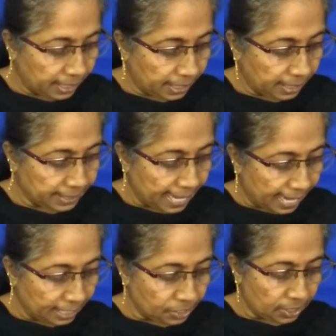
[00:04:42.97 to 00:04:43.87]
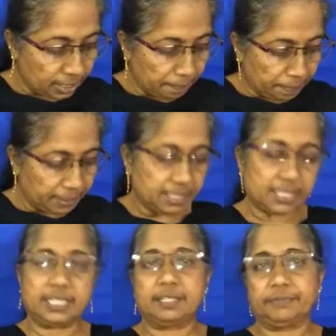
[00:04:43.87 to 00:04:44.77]
A dash nibbles
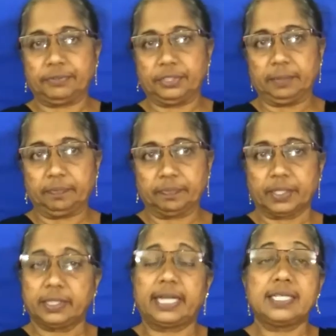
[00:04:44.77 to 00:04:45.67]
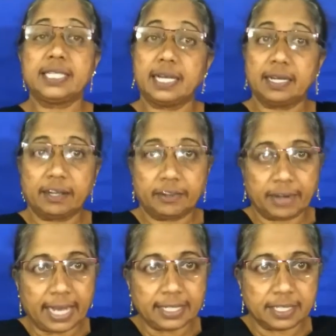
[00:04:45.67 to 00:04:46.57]
its food, that is a
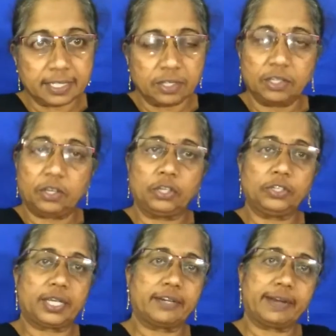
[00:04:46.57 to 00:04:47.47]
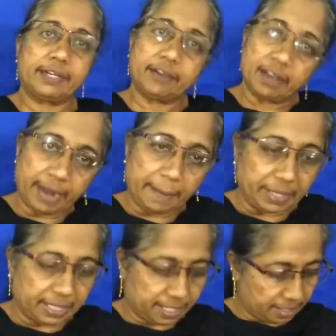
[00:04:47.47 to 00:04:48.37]
rat, or you can write a
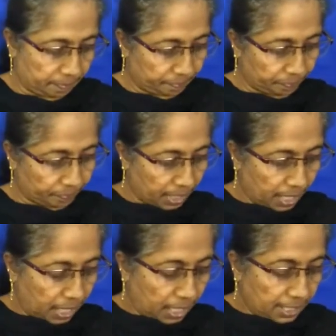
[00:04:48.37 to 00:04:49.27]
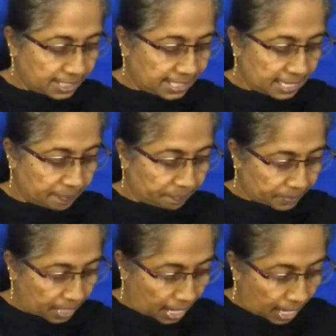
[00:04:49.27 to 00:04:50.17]
rabbit. C.
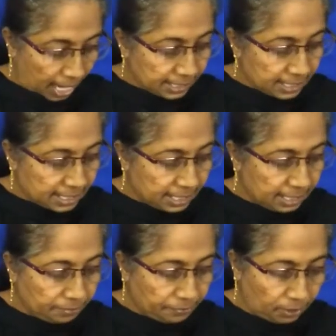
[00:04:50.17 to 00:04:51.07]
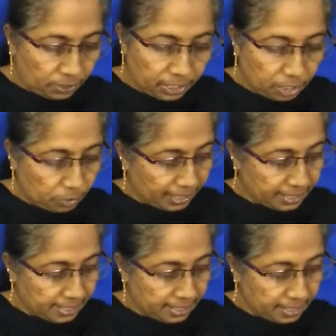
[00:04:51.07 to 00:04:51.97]
Answer the following
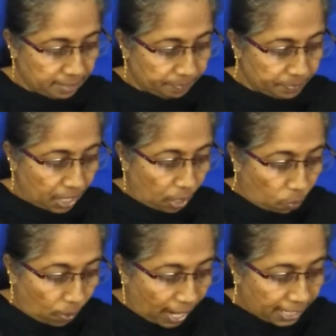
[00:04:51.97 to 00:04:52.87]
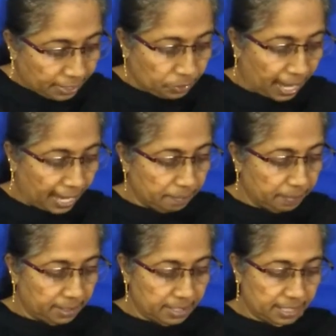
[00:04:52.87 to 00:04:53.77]
questions. Why do
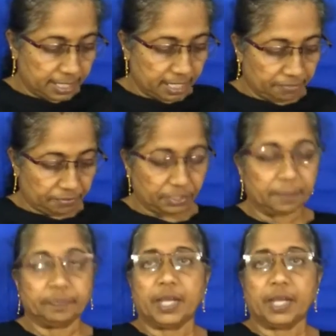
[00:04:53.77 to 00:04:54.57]
animals need food?